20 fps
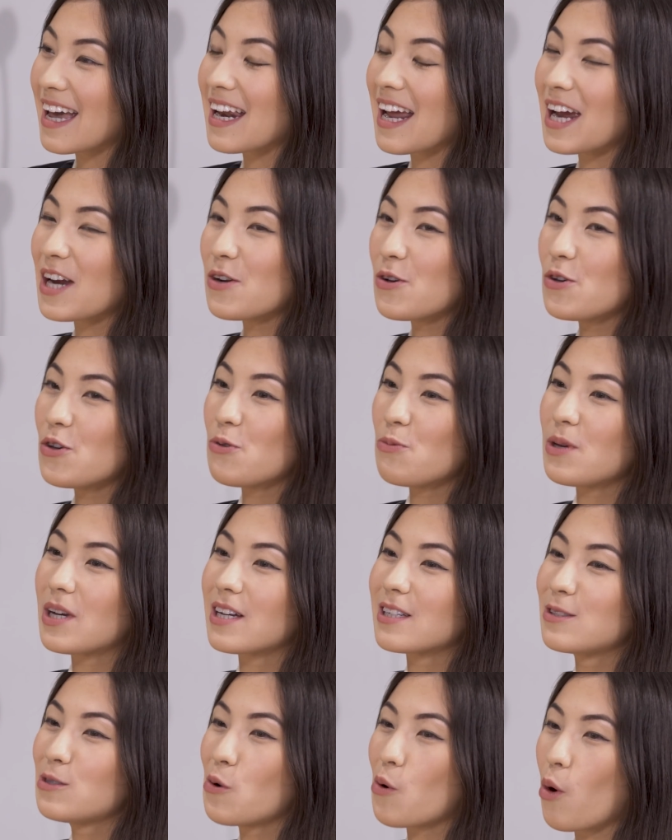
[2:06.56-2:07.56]
And I knew you
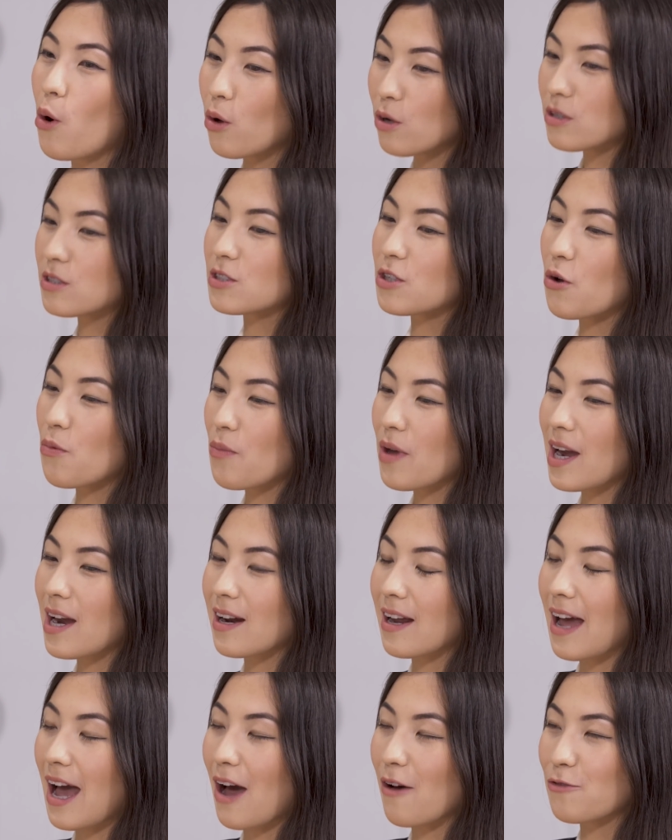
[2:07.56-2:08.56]
because you also
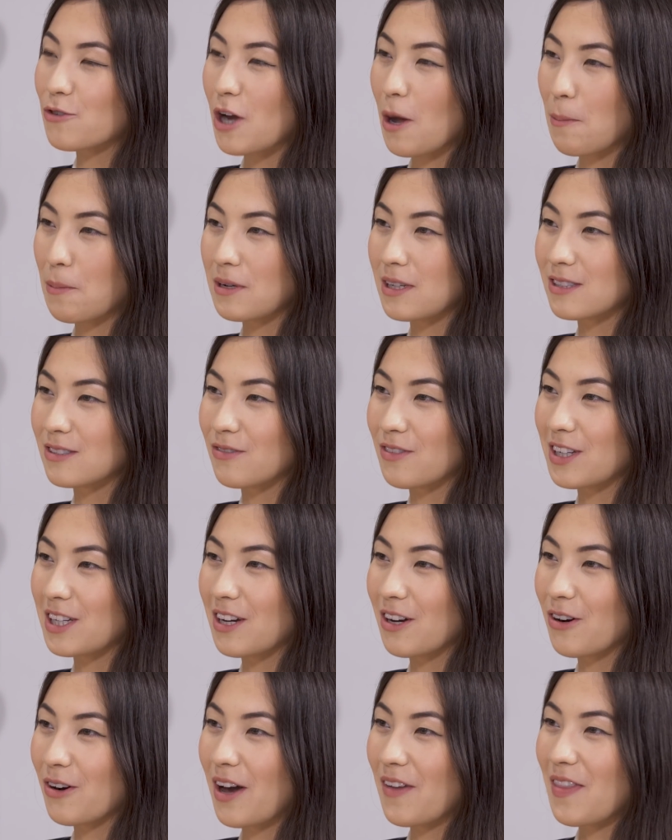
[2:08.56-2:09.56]
made a half Japanese
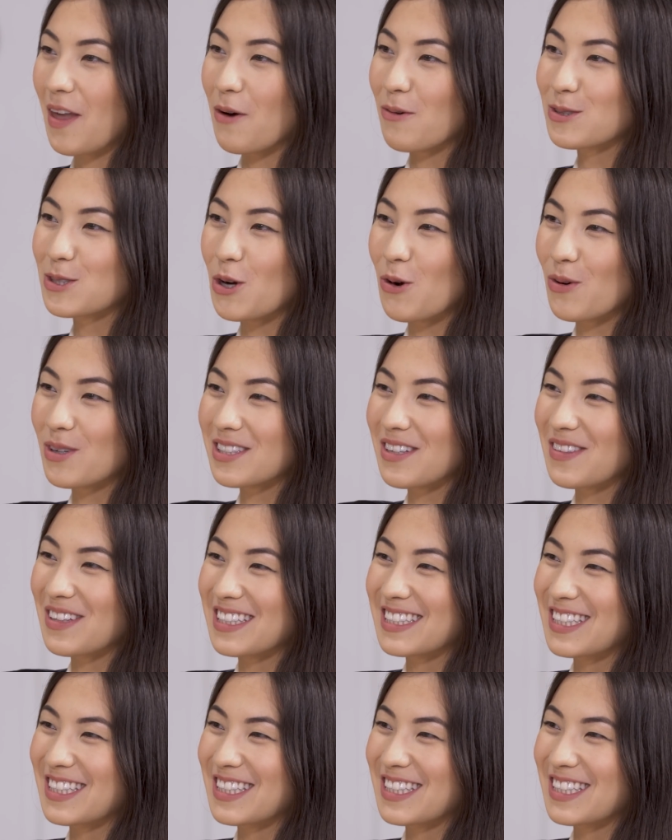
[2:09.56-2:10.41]
video, and that was always on the